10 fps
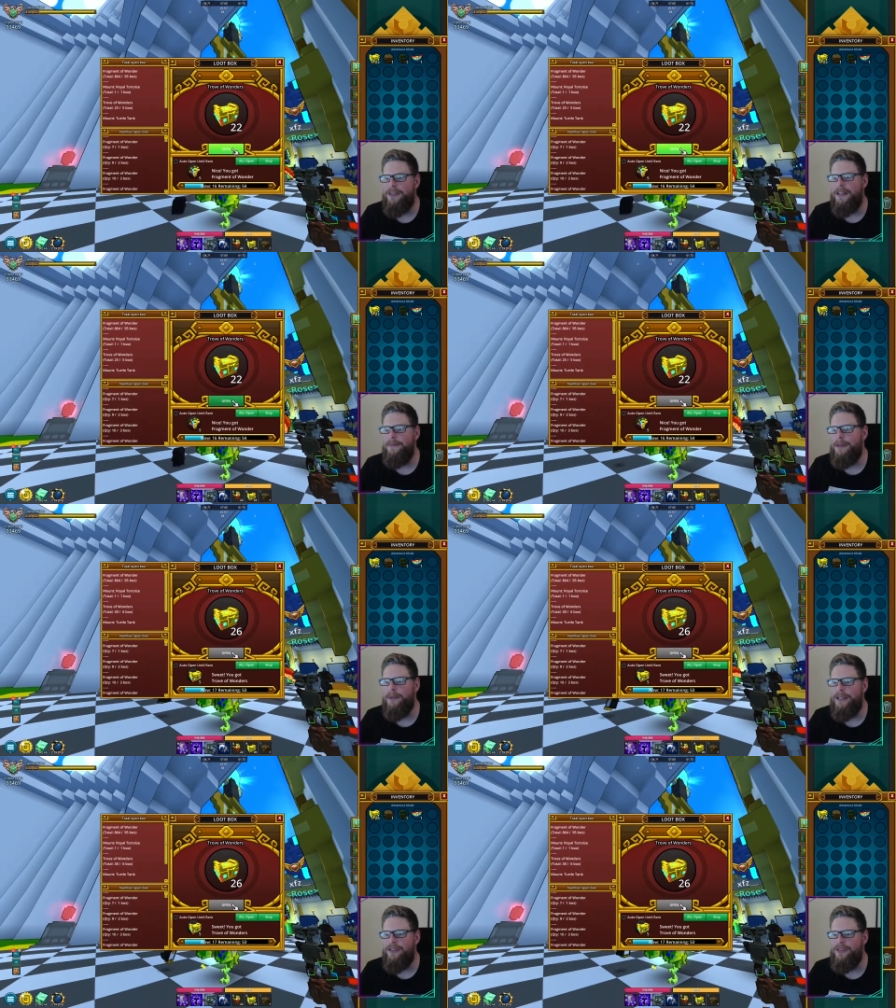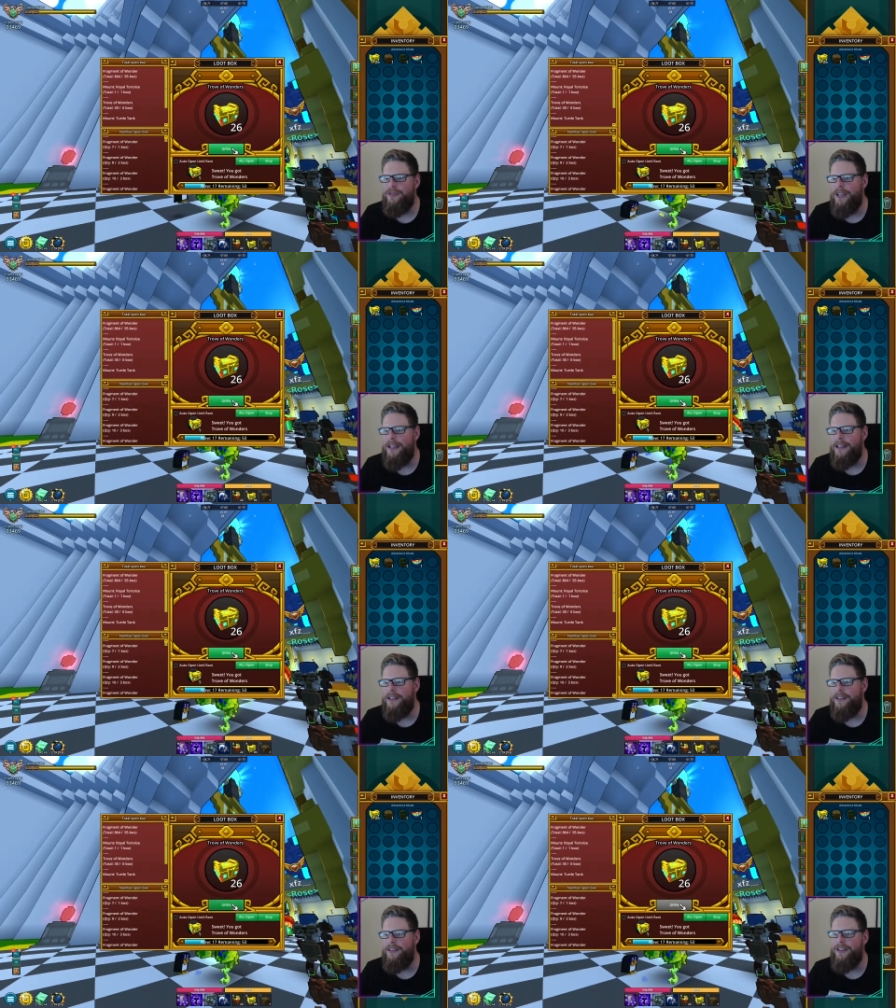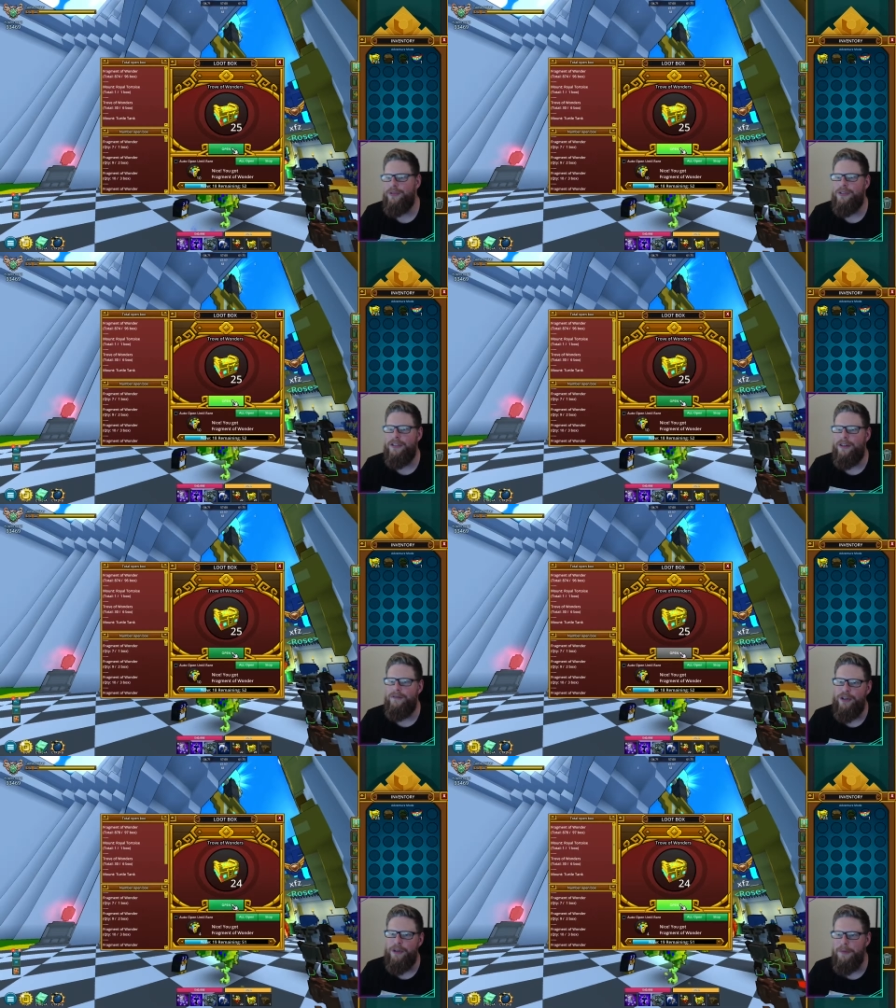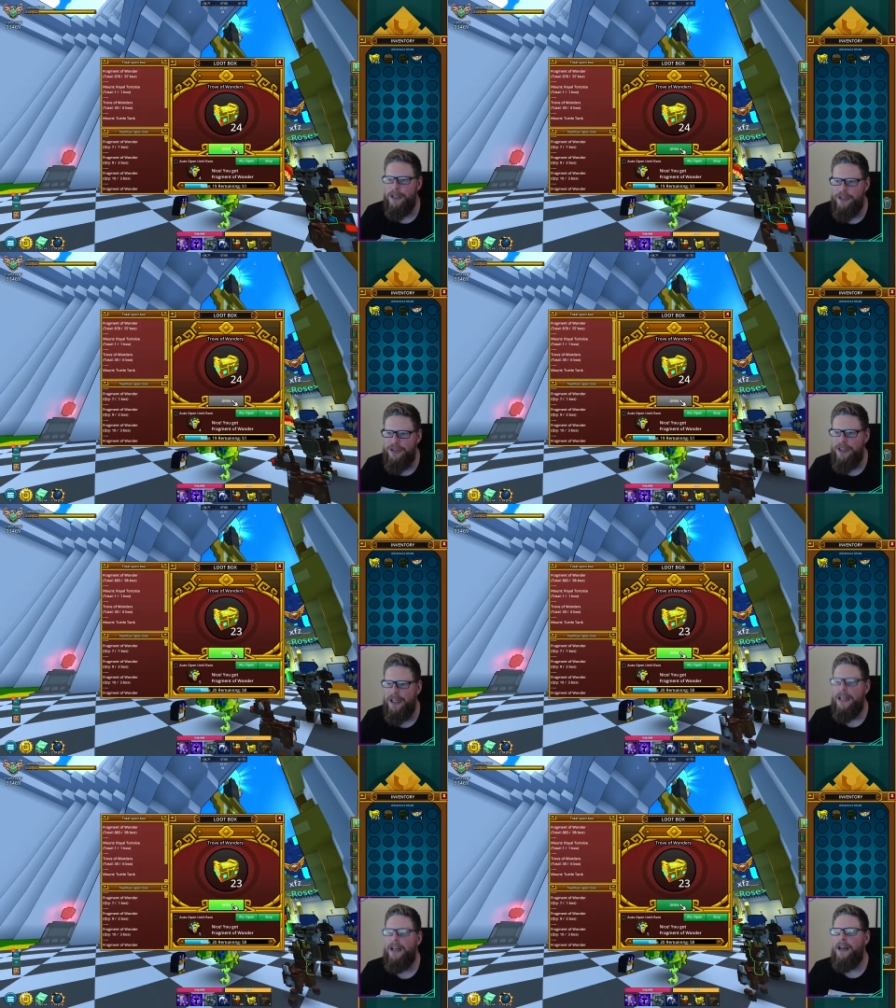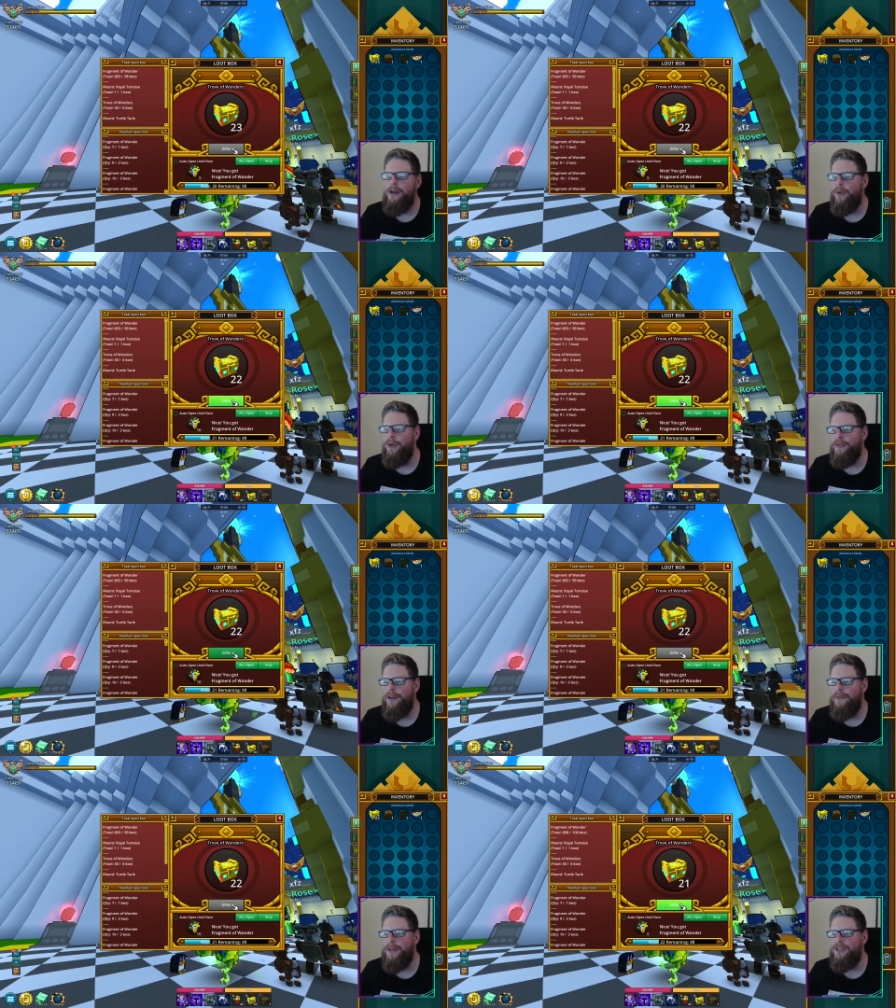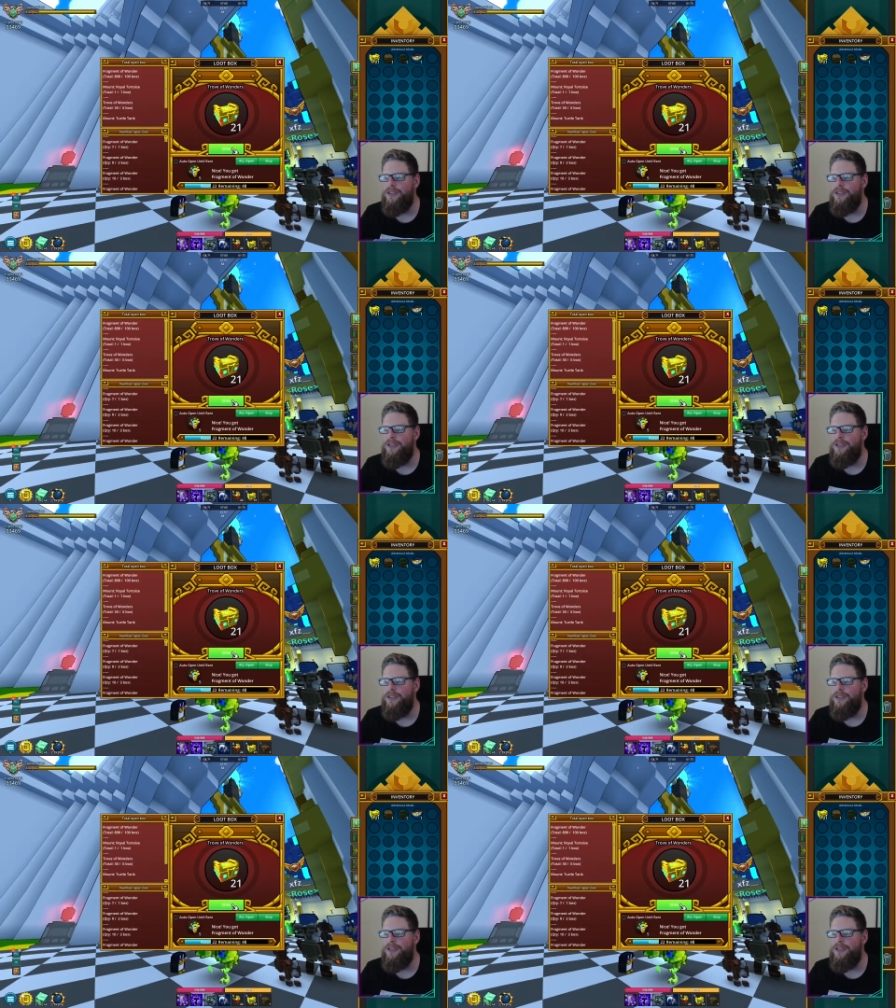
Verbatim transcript: and people can just take it because they're usually not very much worth very much.